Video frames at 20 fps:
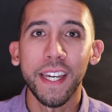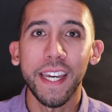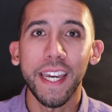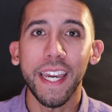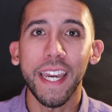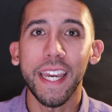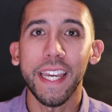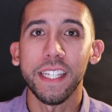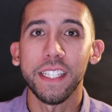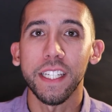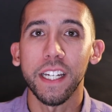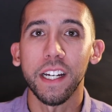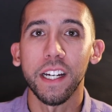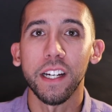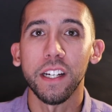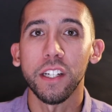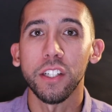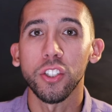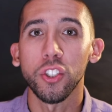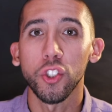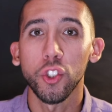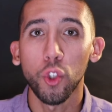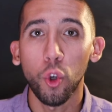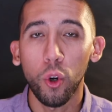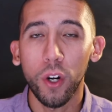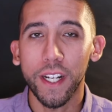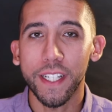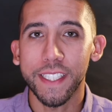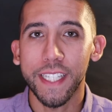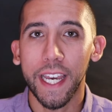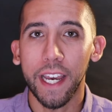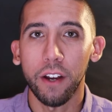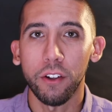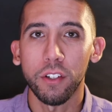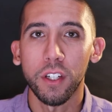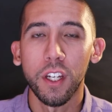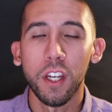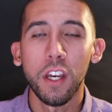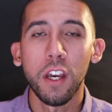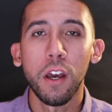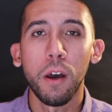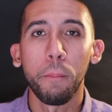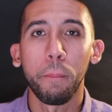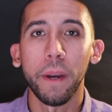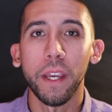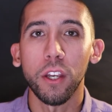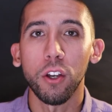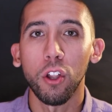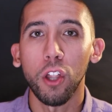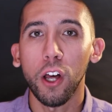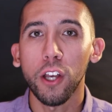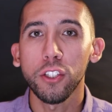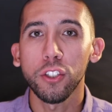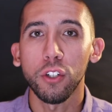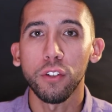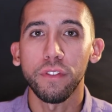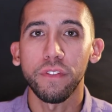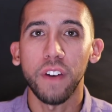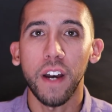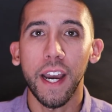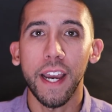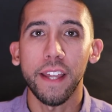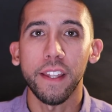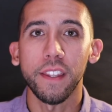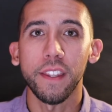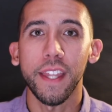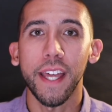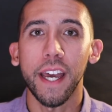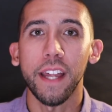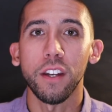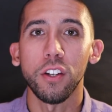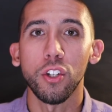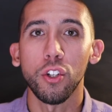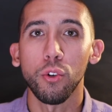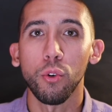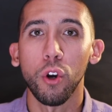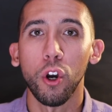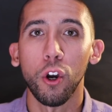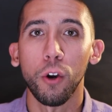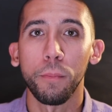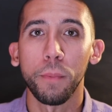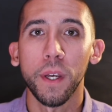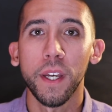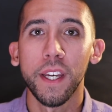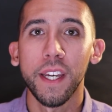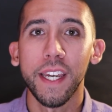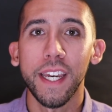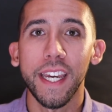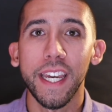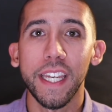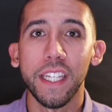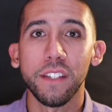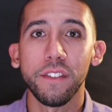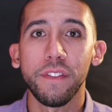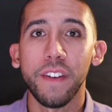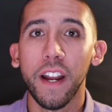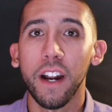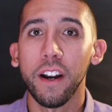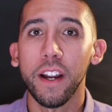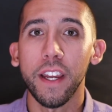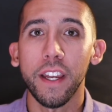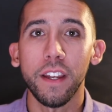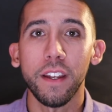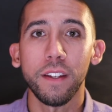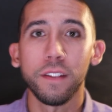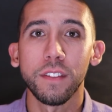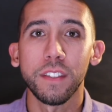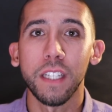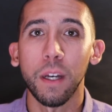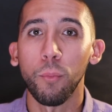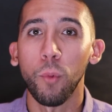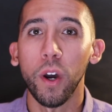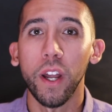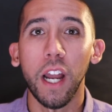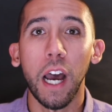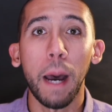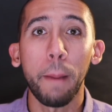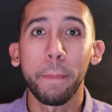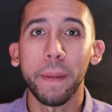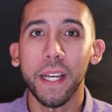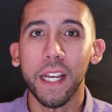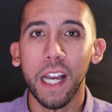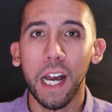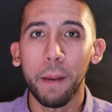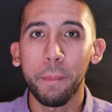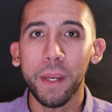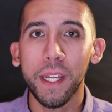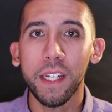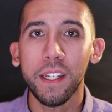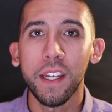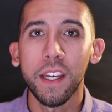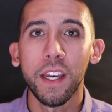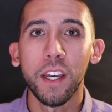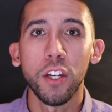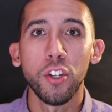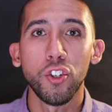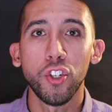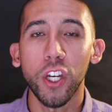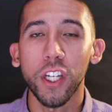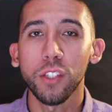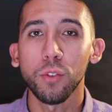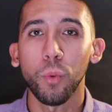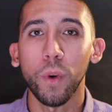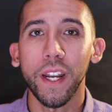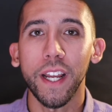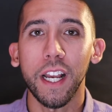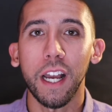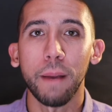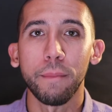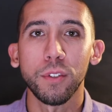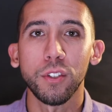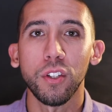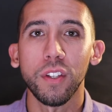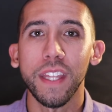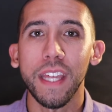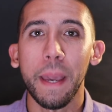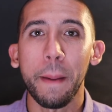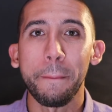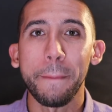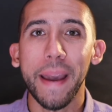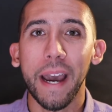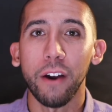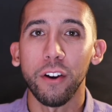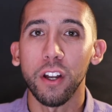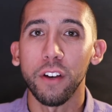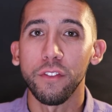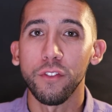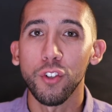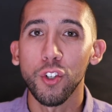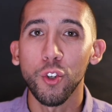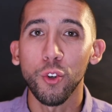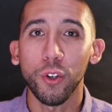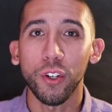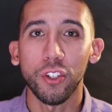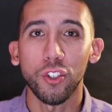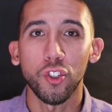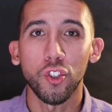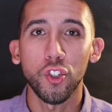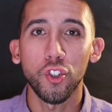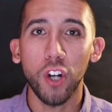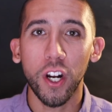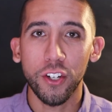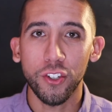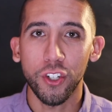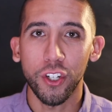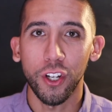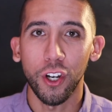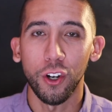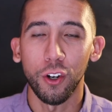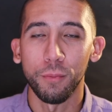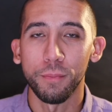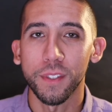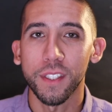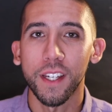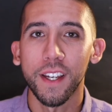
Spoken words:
is a historic town, but you'll also find that New Hope is very somewhat up and coming just when it comes to the amount of new construction homes